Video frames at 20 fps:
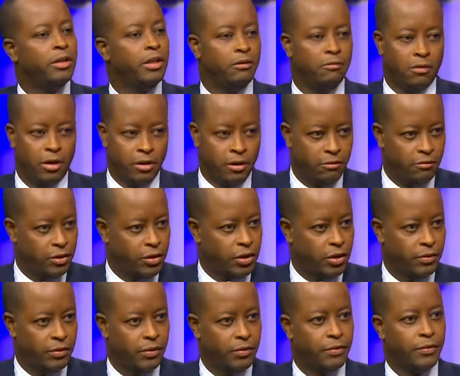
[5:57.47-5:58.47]
they run the risk
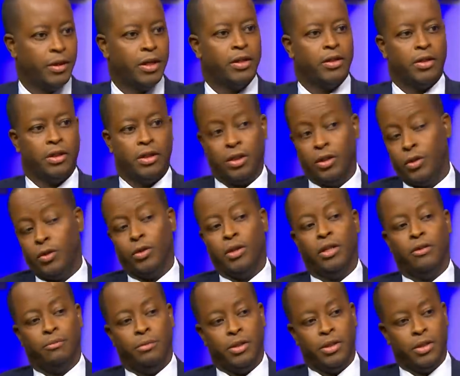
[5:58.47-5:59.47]
of infection, and so there
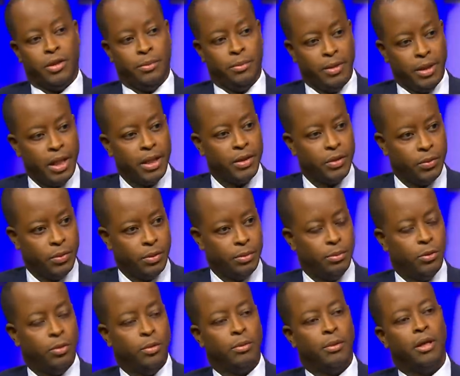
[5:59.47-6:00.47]
have been some deaths with
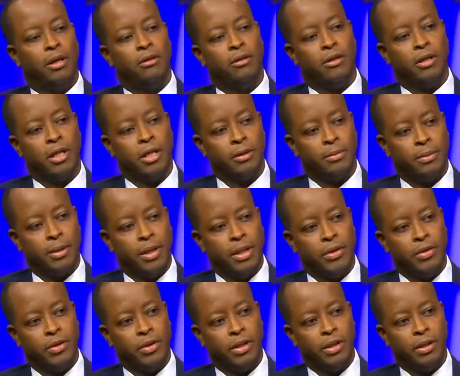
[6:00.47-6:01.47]
bone marrow transplant,
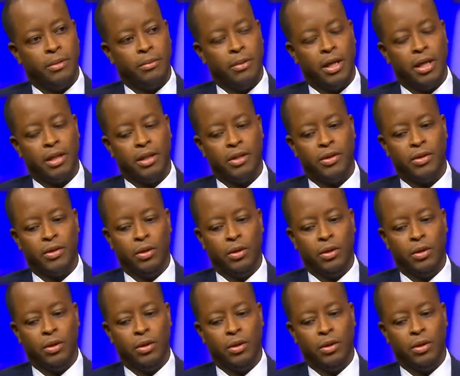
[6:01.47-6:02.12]
as you can imagine.